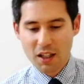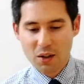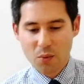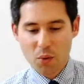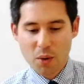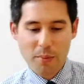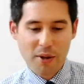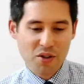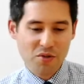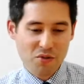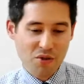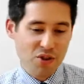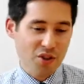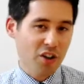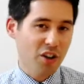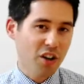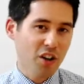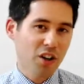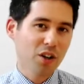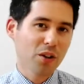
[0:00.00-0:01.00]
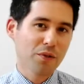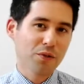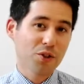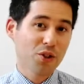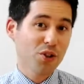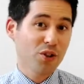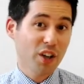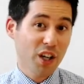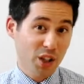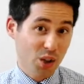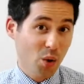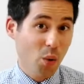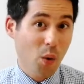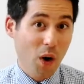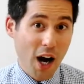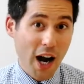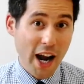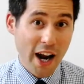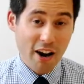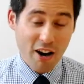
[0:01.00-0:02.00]
We must resolve to
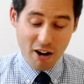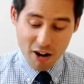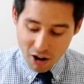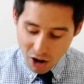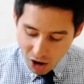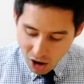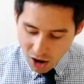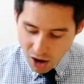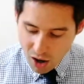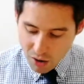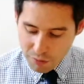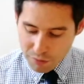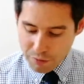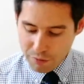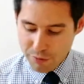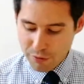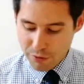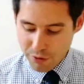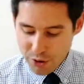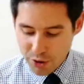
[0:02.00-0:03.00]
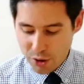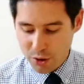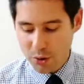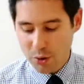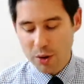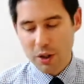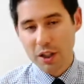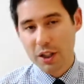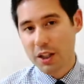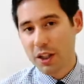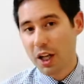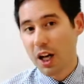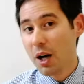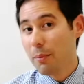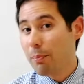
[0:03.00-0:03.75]
inquire of the Lord.